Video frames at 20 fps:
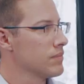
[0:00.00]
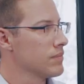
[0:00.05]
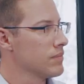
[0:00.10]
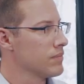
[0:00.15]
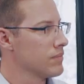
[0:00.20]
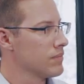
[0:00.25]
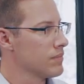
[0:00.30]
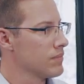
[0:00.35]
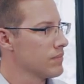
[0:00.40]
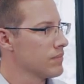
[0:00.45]

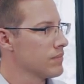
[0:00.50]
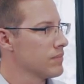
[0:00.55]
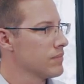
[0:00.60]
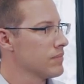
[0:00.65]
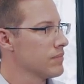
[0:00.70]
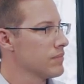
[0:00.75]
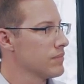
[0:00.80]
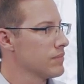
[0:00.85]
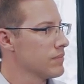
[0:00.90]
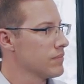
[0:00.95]

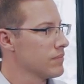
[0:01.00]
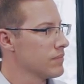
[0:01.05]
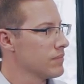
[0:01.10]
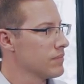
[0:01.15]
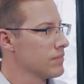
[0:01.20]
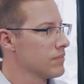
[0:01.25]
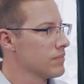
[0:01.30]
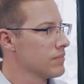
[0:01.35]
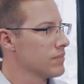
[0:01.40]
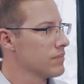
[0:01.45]

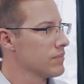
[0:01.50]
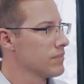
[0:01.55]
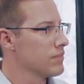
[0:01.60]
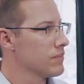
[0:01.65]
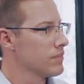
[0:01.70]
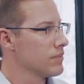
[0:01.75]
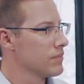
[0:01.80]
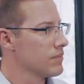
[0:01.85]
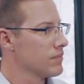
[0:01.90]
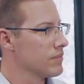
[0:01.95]

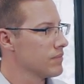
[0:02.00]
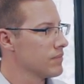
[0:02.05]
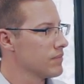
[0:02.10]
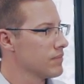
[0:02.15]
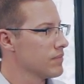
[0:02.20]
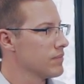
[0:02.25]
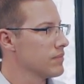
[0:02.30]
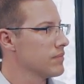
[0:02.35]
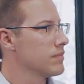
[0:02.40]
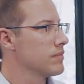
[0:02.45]

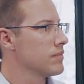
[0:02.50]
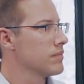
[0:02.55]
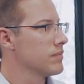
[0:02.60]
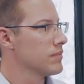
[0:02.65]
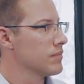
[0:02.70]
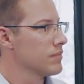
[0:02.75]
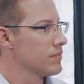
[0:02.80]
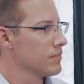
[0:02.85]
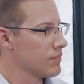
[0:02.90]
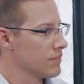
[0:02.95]

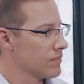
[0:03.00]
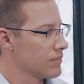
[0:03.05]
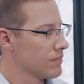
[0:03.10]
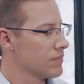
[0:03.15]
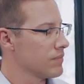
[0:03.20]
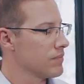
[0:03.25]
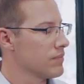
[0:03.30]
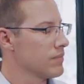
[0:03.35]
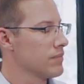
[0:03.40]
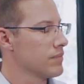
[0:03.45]

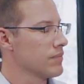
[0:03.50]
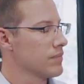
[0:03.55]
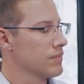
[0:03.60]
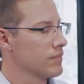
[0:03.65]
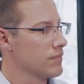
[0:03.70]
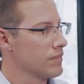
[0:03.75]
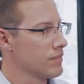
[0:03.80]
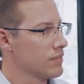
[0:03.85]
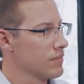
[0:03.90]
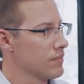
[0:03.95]

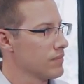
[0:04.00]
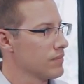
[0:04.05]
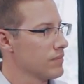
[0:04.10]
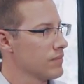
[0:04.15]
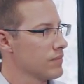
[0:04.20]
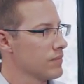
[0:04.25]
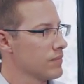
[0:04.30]
(silent)